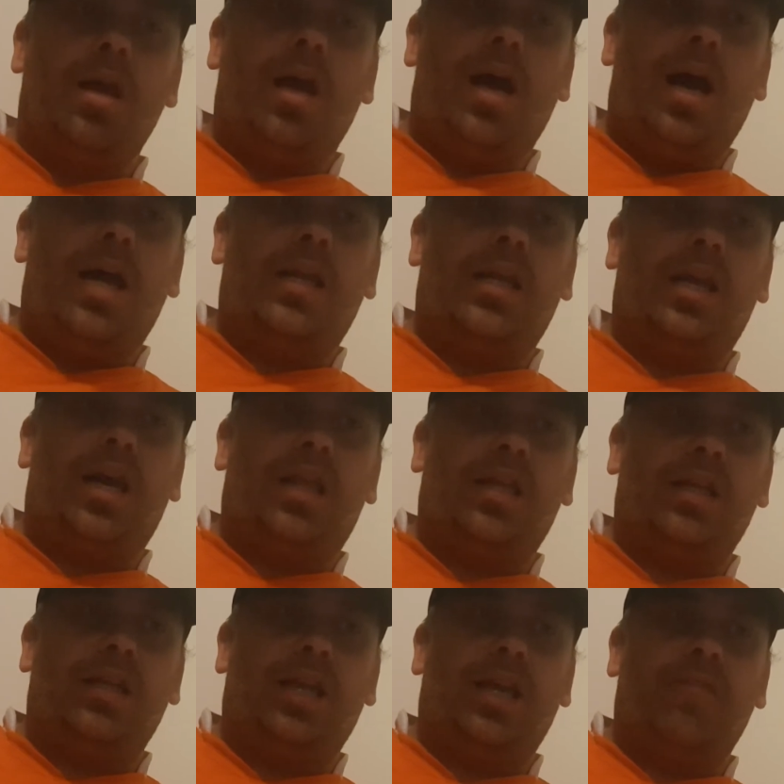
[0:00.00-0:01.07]
And I
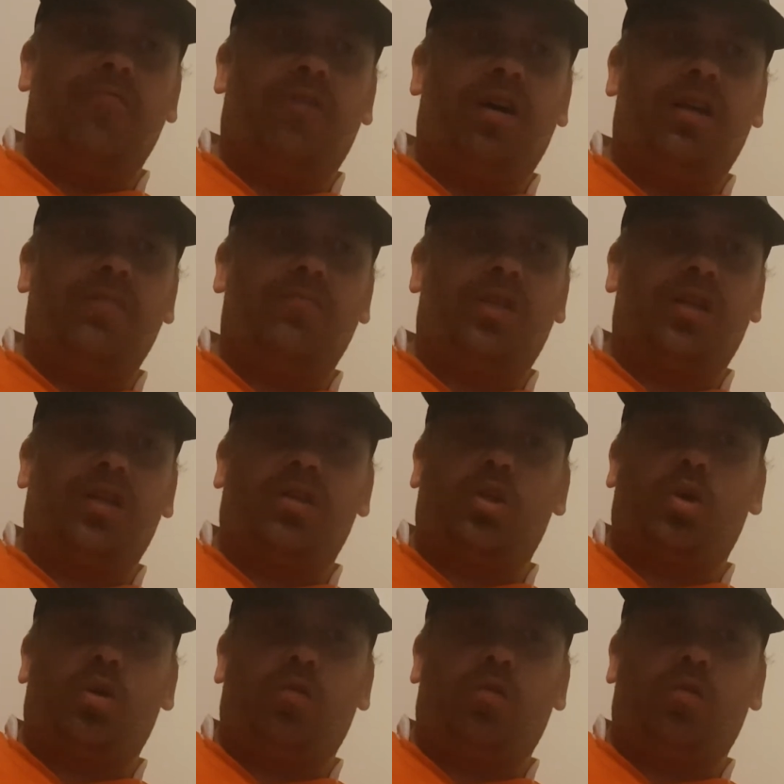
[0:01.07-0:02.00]
think they invited him to the Tour de